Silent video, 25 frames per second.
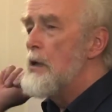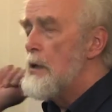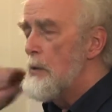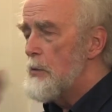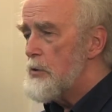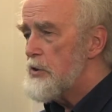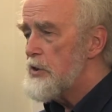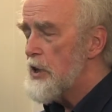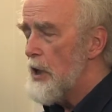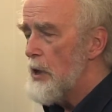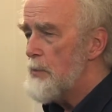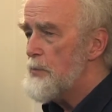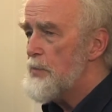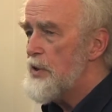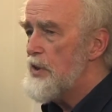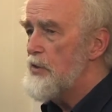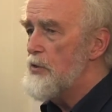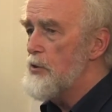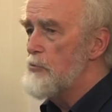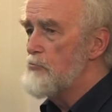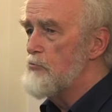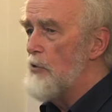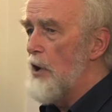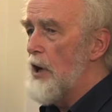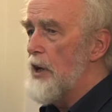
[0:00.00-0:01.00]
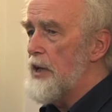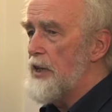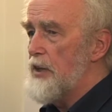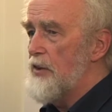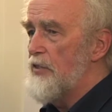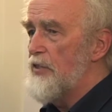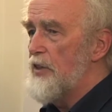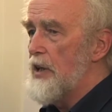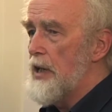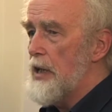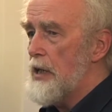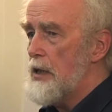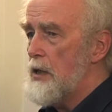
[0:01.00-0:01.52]
typed in the right
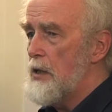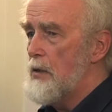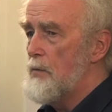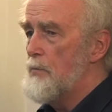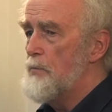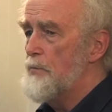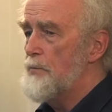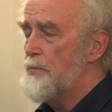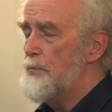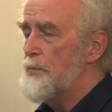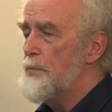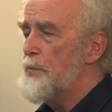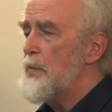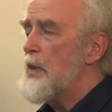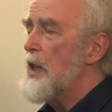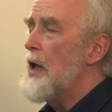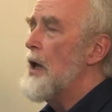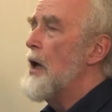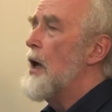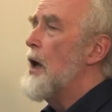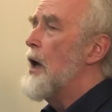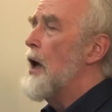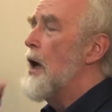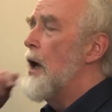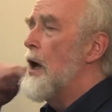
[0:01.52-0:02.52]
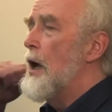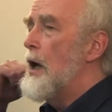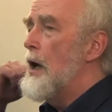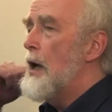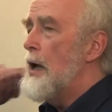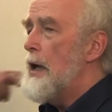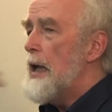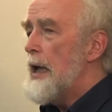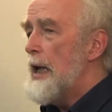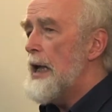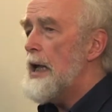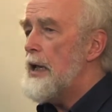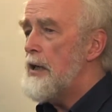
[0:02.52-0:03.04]
thing,
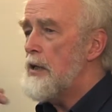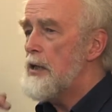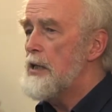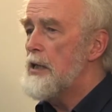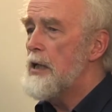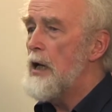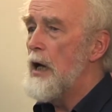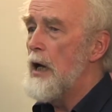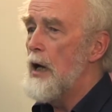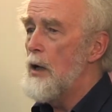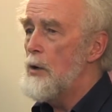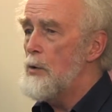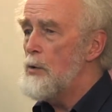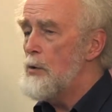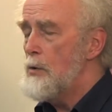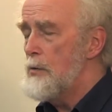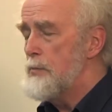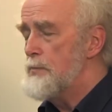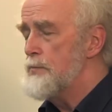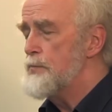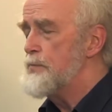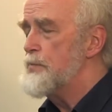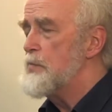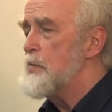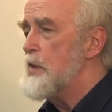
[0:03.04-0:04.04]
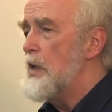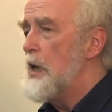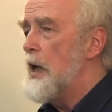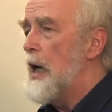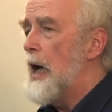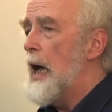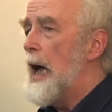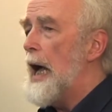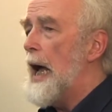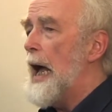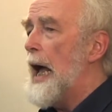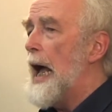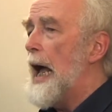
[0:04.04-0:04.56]
hit go,
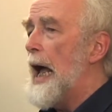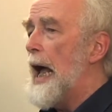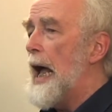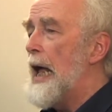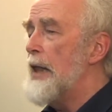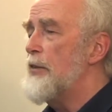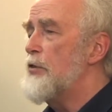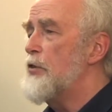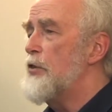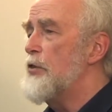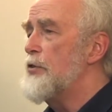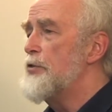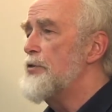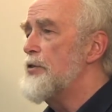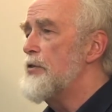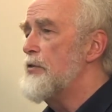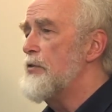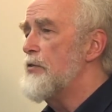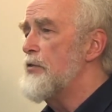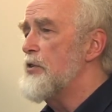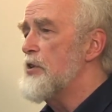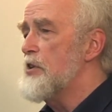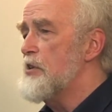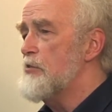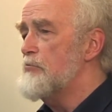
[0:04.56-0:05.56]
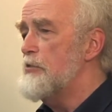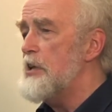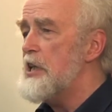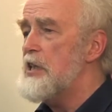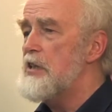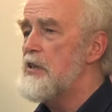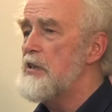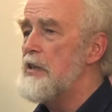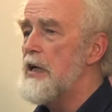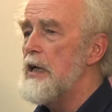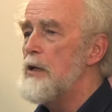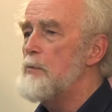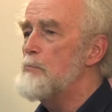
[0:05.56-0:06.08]
and the screen
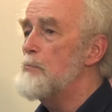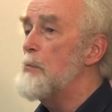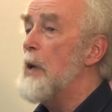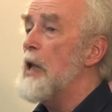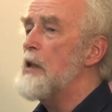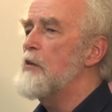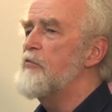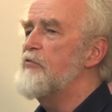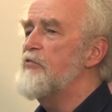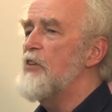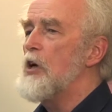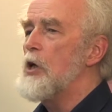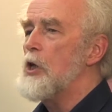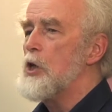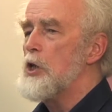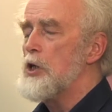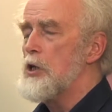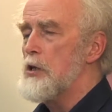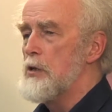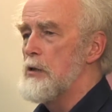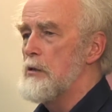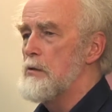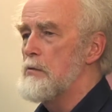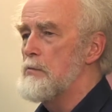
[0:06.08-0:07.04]
said malfunction.